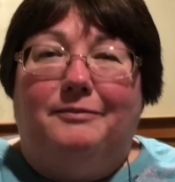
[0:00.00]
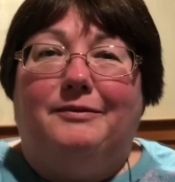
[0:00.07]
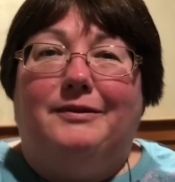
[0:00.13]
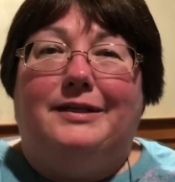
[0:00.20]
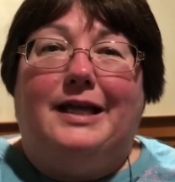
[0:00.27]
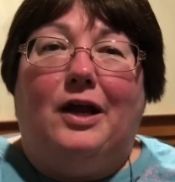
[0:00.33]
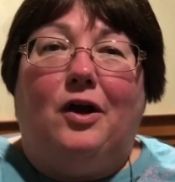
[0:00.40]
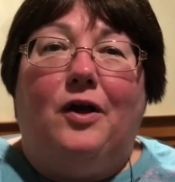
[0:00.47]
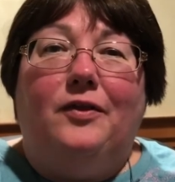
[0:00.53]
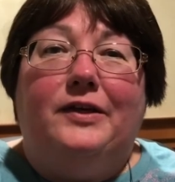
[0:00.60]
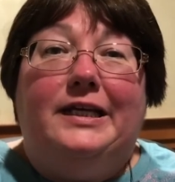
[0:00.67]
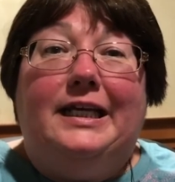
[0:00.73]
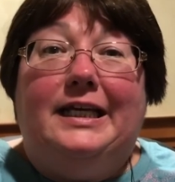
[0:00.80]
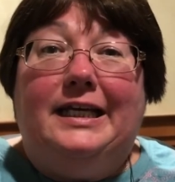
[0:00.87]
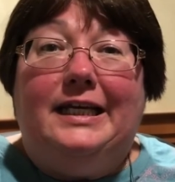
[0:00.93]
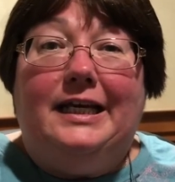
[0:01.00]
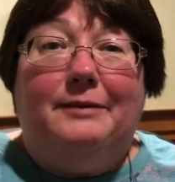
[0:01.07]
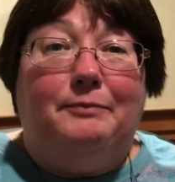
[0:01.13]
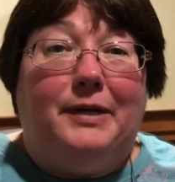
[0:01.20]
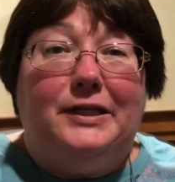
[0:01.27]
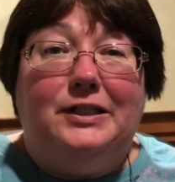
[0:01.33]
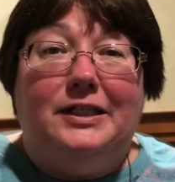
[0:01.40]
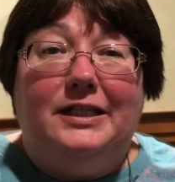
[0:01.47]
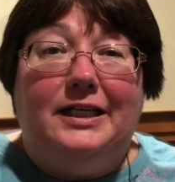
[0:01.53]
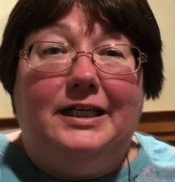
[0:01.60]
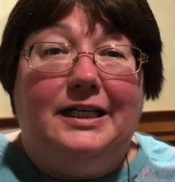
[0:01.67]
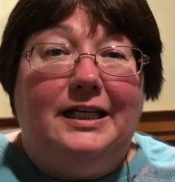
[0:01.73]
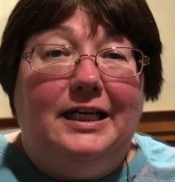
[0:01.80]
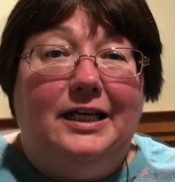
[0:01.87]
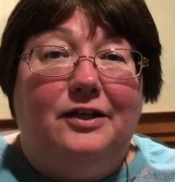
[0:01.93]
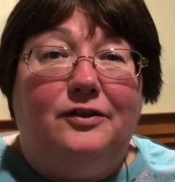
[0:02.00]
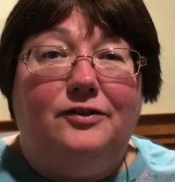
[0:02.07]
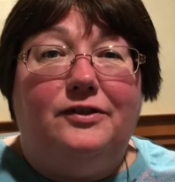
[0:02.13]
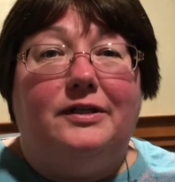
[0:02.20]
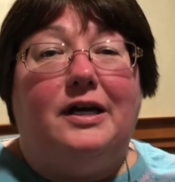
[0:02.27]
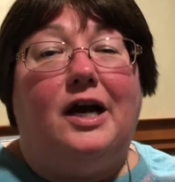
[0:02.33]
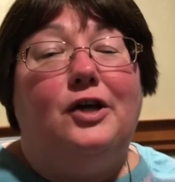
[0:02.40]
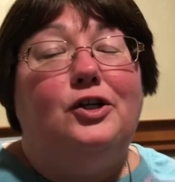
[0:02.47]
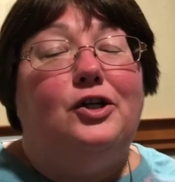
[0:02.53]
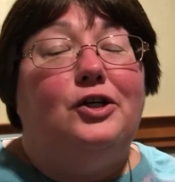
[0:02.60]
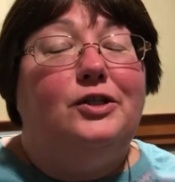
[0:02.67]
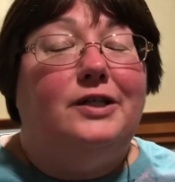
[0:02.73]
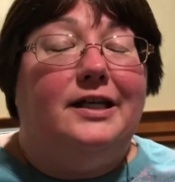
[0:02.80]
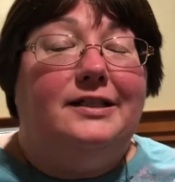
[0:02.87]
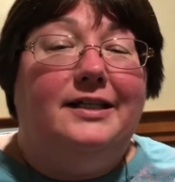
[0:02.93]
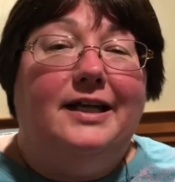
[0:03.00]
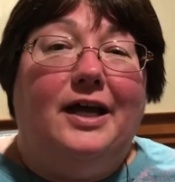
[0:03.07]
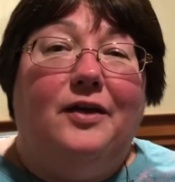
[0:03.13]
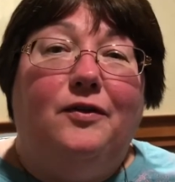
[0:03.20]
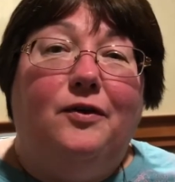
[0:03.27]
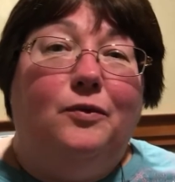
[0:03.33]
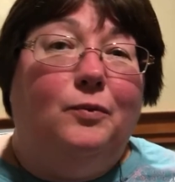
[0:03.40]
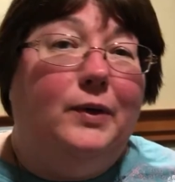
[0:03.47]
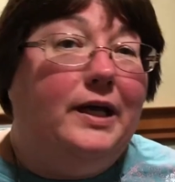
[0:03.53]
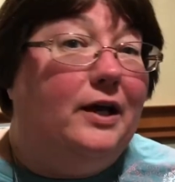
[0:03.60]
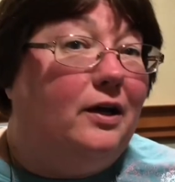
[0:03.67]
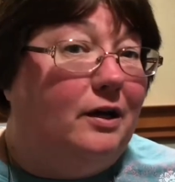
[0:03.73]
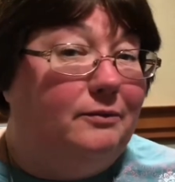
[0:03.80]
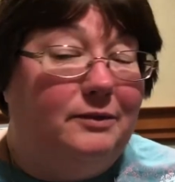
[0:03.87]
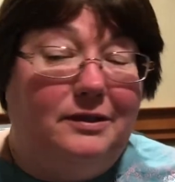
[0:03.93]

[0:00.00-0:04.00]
get all the bunch of knitting needles, and our church got together and we got a